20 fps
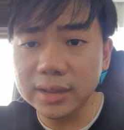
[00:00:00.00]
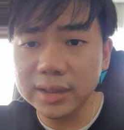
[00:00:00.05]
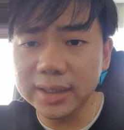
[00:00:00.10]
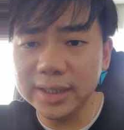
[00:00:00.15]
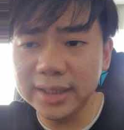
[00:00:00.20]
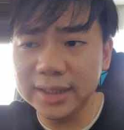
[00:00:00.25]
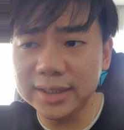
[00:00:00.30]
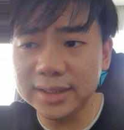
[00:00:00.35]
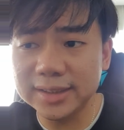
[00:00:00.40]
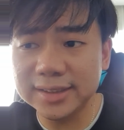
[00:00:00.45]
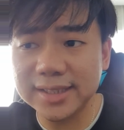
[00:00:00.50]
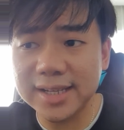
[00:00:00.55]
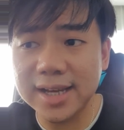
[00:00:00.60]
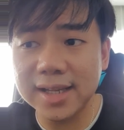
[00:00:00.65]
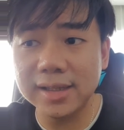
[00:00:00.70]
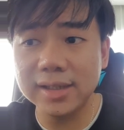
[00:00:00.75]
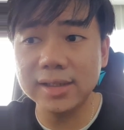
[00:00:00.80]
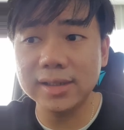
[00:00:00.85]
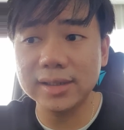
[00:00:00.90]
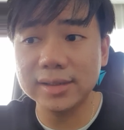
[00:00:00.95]
In the
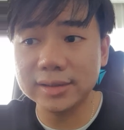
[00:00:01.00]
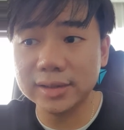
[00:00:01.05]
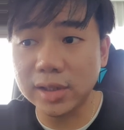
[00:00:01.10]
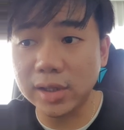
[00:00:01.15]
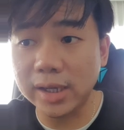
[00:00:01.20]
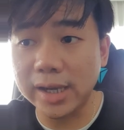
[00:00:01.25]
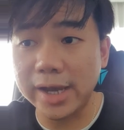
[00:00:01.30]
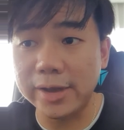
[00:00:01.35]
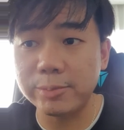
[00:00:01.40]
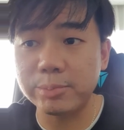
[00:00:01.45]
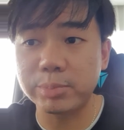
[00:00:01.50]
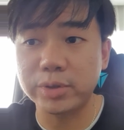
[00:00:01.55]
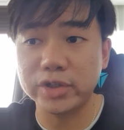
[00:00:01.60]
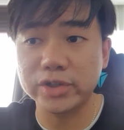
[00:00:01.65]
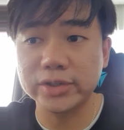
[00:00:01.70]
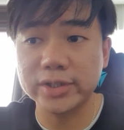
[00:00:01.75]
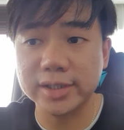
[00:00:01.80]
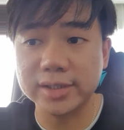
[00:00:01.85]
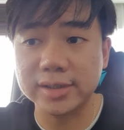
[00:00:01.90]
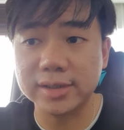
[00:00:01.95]
sell and
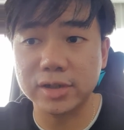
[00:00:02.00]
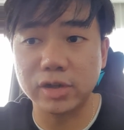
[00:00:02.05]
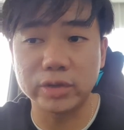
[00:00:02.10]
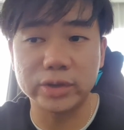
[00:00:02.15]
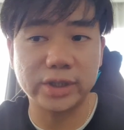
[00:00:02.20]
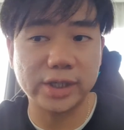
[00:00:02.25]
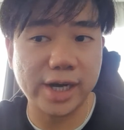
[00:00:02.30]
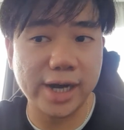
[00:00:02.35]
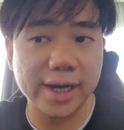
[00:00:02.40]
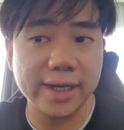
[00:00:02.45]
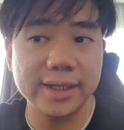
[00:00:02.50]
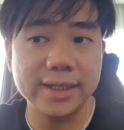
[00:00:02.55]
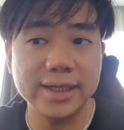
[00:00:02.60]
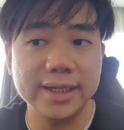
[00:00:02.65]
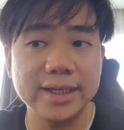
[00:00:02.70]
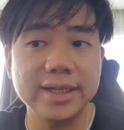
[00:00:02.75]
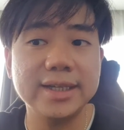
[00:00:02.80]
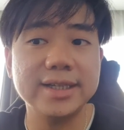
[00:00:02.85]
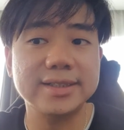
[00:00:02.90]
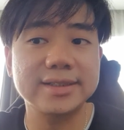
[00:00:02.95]
process contract,
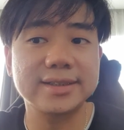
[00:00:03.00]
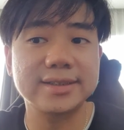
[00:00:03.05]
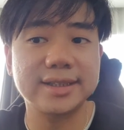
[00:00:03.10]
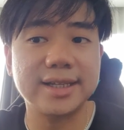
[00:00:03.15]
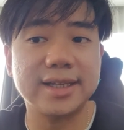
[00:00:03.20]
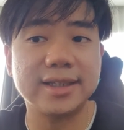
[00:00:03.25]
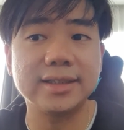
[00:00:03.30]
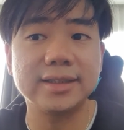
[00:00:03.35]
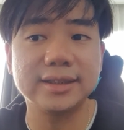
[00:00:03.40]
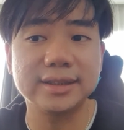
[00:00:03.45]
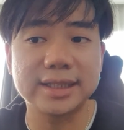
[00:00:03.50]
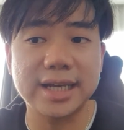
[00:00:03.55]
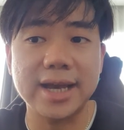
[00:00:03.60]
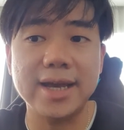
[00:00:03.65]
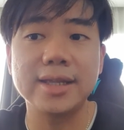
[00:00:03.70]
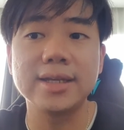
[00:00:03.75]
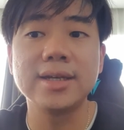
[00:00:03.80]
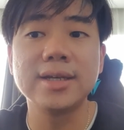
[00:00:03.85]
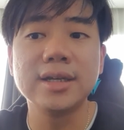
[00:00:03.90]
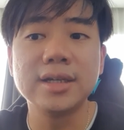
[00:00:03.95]
it is stated
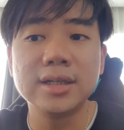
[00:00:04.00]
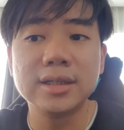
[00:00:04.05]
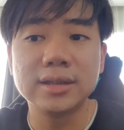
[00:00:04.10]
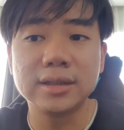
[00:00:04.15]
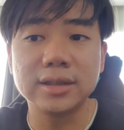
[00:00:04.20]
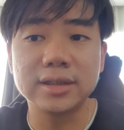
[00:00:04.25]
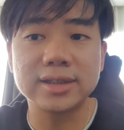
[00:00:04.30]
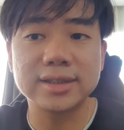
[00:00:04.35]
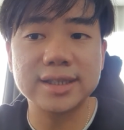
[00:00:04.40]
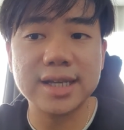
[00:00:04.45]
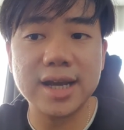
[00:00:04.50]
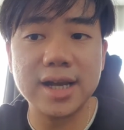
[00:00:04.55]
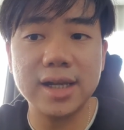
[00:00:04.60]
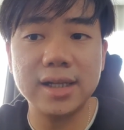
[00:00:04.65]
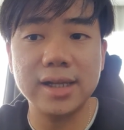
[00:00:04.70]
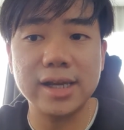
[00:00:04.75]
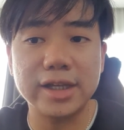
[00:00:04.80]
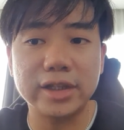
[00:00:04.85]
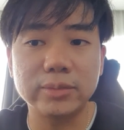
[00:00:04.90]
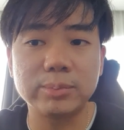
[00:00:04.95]
that the
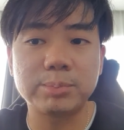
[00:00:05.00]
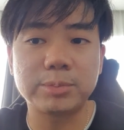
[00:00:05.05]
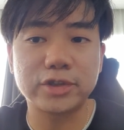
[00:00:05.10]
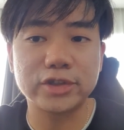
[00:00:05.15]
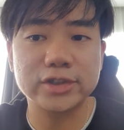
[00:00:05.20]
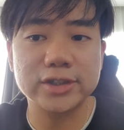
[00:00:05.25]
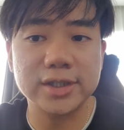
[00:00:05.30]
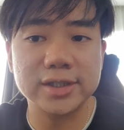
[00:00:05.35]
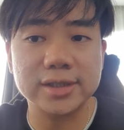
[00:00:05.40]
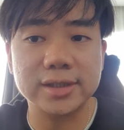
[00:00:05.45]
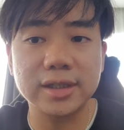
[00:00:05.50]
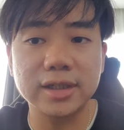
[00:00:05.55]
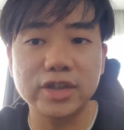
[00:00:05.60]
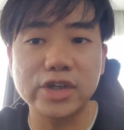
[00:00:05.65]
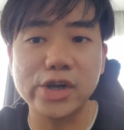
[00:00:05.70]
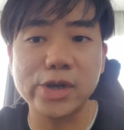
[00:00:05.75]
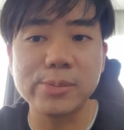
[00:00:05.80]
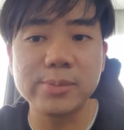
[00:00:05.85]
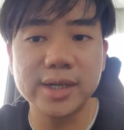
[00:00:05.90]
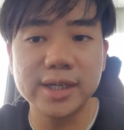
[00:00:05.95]
sell and process
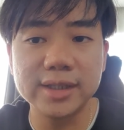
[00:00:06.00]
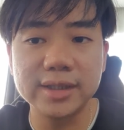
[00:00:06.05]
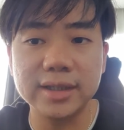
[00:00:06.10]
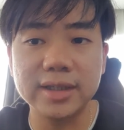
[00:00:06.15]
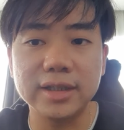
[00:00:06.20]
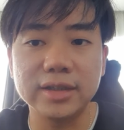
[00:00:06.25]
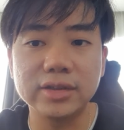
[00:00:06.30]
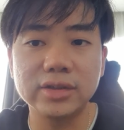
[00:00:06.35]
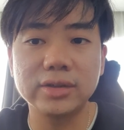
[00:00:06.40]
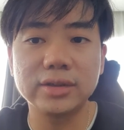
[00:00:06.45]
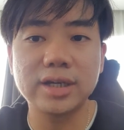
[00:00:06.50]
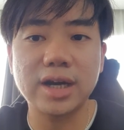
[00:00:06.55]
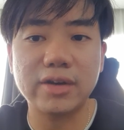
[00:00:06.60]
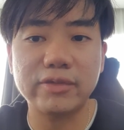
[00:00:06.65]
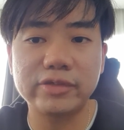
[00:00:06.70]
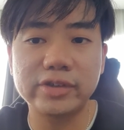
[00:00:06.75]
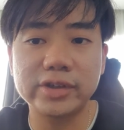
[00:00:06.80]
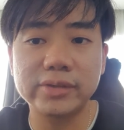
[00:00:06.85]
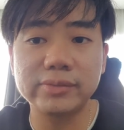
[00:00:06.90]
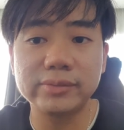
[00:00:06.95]
agreement is
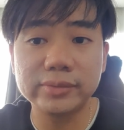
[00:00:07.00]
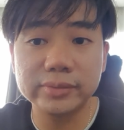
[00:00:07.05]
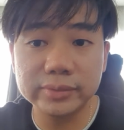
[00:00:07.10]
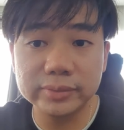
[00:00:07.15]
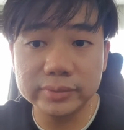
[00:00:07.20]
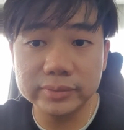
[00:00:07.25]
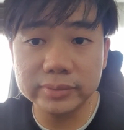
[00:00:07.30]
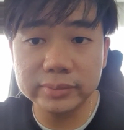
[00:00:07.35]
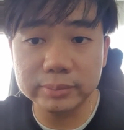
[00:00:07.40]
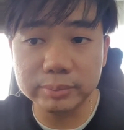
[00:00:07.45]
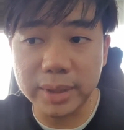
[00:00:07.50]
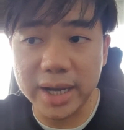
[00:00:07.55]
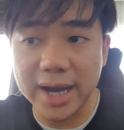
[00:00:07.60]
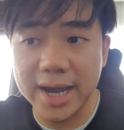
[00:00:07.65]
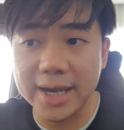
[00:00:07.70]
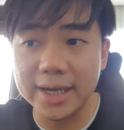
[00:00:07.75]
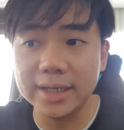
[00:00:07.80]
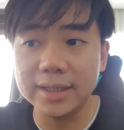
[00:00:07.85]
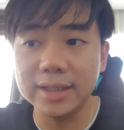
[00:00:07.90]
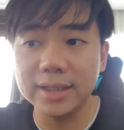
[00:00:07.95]
governed
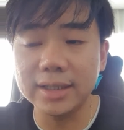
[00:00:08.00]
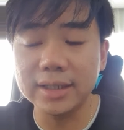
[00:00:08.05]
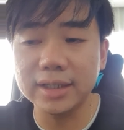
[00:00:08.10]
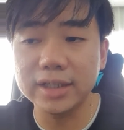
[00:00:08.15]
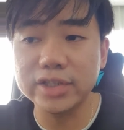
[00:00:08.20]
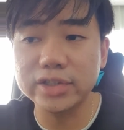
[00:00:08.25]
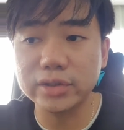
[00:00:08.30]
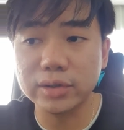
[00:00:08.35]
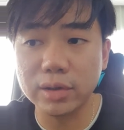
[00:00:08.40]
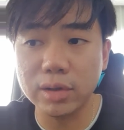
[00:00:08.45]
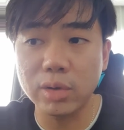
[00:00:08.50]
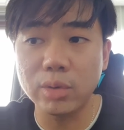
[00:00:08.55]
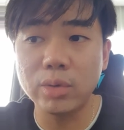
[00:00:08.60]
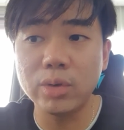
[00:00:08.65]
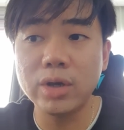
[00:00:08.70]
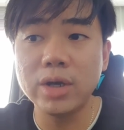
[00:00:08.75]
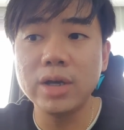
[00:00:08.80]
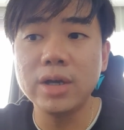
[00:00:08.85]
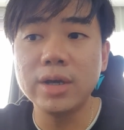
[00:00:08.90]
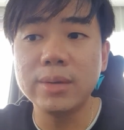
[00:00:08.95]
by English law
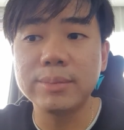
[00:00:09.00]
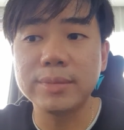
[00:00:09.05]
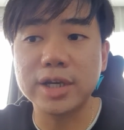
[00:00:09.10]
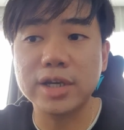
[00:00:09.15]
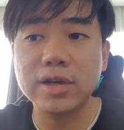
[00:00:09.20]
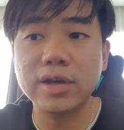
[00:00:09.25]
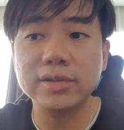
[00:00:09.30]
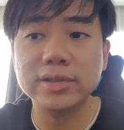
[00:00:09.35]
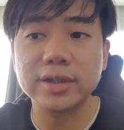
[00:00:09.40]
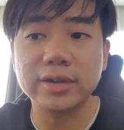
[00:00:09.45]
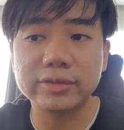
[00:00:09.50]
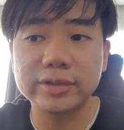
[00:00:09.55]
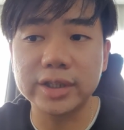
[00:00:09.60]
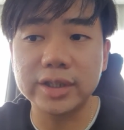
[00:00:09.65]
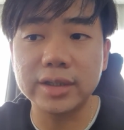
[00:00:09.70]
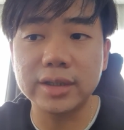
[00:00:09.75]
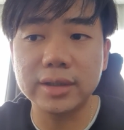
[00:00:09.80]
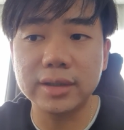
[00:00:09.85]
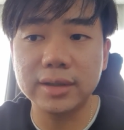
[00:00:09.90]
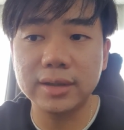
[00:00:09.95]
because of
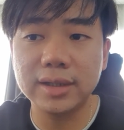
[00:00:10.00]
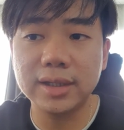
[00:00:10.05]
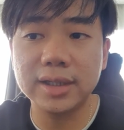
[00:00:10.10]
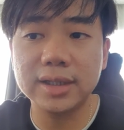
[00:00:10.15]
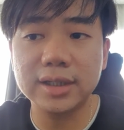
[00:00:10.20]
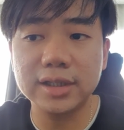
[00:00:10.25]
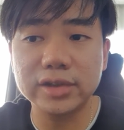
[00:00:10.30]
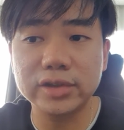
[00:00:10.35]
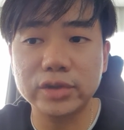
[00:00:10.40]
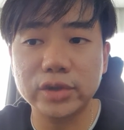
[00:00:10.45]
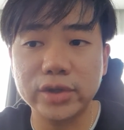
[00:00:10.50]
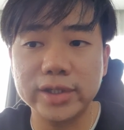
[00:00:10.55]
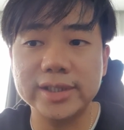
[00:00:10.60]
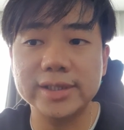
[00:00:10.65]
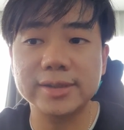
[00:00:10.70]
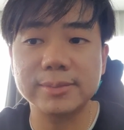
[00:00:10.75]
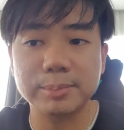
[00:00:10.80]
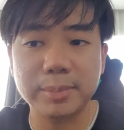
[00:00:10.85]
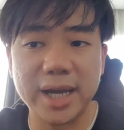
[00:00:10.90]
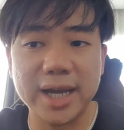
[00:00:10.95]
the legal
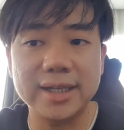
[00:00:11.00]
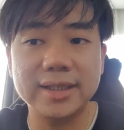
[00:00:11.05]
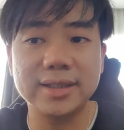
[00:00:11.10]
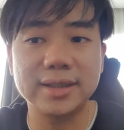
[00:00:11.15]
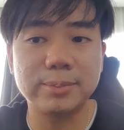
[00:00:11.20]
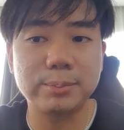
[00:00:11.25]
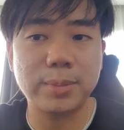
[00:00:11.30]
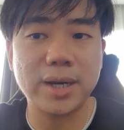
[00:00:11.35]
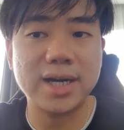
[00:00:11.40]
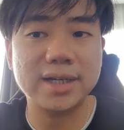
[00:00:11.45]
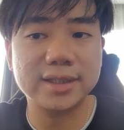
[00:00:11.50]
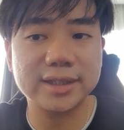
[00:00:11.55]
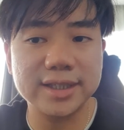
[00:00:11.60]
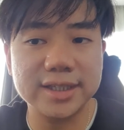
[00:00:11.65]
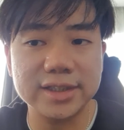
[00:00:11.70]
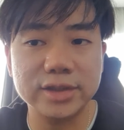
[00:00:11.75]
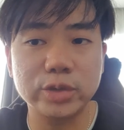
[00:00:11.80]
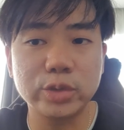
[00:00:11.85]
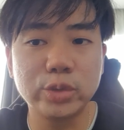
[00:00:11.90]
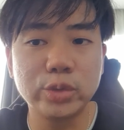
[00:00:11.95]
choice by the
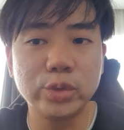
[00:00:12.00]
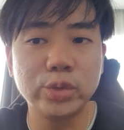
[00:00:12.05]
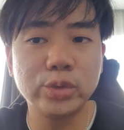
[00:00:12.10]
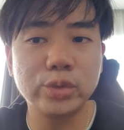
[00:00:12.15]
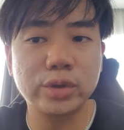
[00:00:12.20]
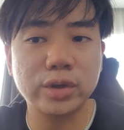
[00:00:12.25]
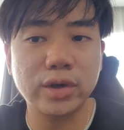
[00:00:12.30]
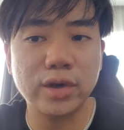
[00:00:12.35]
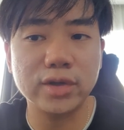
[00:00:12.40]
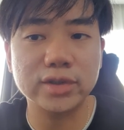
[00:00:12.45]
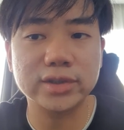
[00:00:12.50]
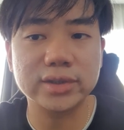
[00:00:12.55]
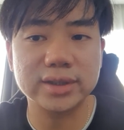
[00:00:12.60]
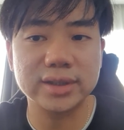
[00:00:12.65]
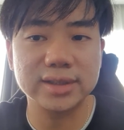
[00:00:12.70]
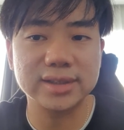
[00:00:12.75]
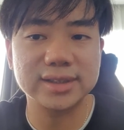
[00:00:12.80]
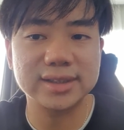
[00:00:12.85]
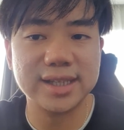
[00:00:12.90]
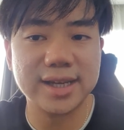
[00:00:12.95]
parties who close
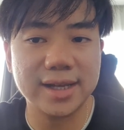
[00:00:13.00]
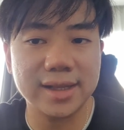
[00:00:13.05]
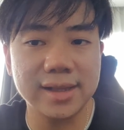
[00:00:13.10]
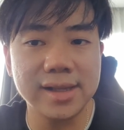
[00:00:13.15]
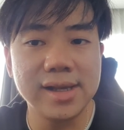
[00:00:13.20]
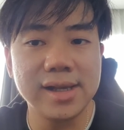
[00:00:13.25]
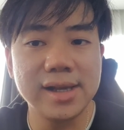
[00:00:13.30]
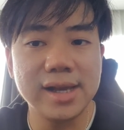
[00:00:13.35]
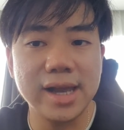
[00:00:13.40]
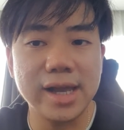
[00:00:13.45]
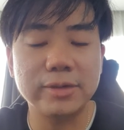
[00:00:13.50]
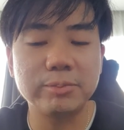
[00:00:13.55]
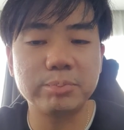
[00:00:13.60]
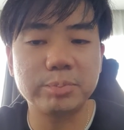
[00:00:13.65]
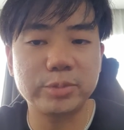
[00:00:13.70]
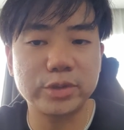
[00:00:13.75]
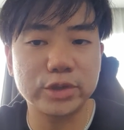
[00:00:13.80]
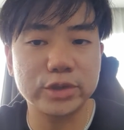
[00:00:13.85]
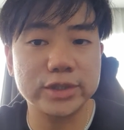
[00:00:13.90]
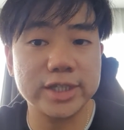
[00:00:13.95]
the sell and
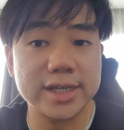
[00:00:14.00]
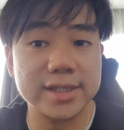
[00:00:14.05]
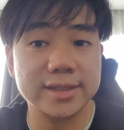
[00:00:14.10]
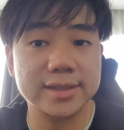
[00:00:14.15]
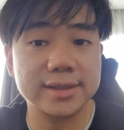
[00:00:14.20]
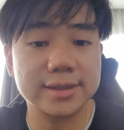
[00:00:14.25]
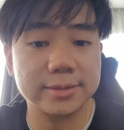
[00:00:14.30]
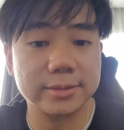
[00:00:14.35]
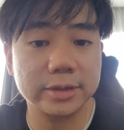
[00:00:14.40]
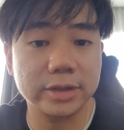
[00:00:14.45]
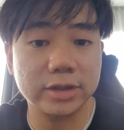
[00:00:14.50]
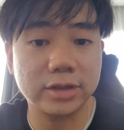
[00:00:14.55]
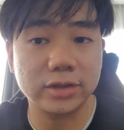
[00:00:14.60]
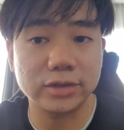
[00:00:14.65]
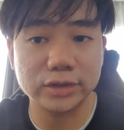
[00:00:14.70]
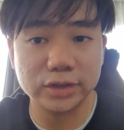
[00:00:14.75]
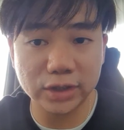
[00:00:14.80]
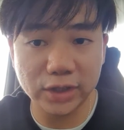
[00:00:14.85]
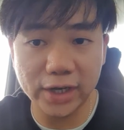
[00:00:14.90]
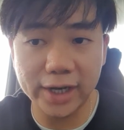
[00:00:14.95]
process
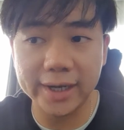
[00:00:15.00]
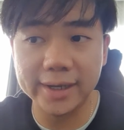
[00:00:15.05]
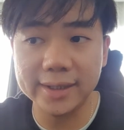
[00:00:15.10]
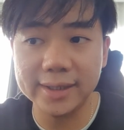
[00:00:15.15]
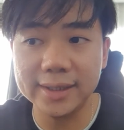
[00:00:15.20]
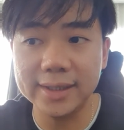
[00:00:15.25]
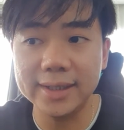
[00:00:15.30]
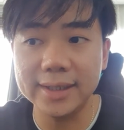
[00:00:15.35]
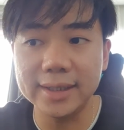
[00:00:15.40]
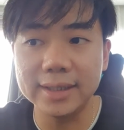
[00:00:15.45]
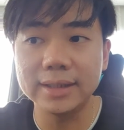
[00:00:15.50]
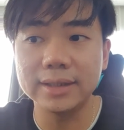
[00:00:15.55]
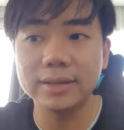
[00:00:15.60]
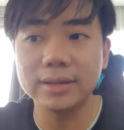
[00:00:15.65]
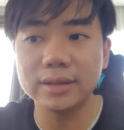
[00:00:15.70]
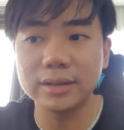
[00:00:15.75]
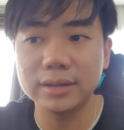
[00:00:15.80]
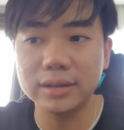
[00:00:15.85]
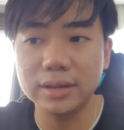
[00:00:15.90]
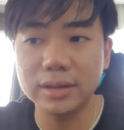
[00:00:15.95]
contract in
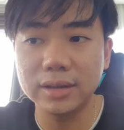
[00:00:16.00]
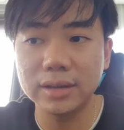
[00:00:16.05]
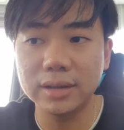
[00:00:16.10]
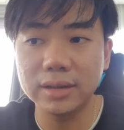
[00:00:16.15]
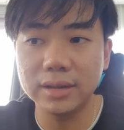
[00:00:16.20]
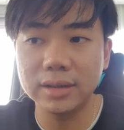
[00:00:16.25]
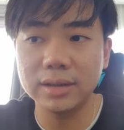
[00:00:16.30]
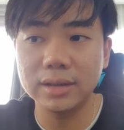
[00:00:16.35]
the